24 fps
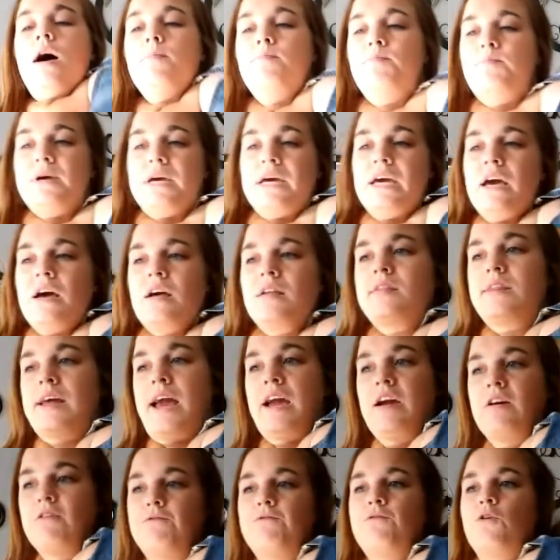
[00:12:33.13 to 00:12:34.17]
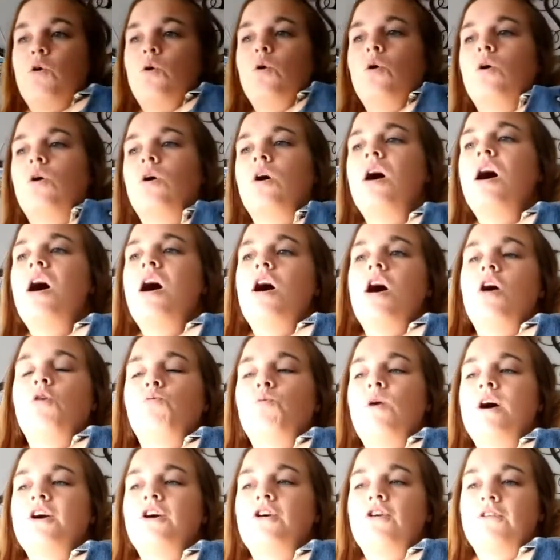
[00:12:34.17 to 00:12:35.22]
being thankful,
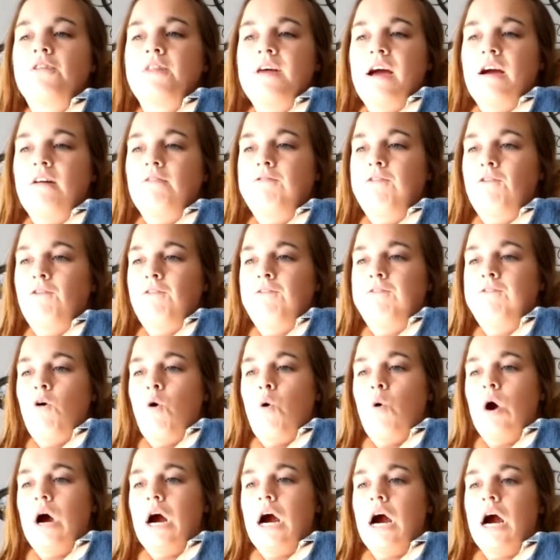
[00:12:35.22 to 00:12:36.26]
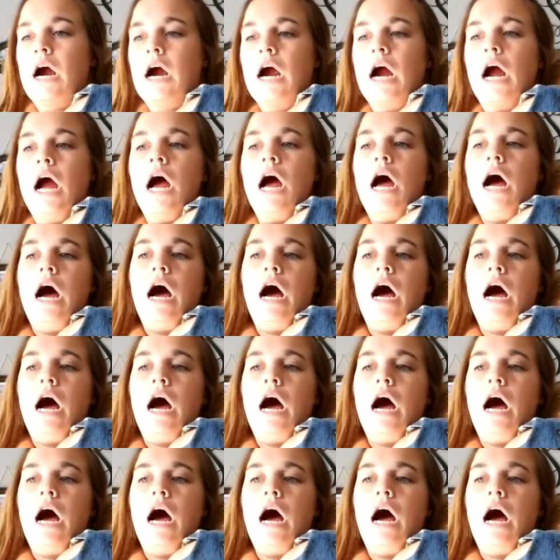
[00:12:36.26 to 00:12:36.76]
what you're thankful for,